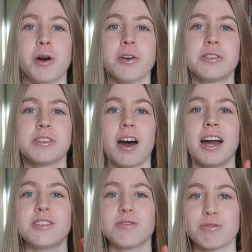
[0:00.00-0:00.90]
both
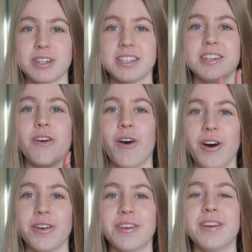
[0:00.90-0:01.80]
sides written
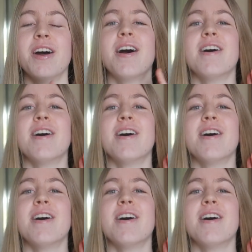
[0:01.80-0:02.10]
on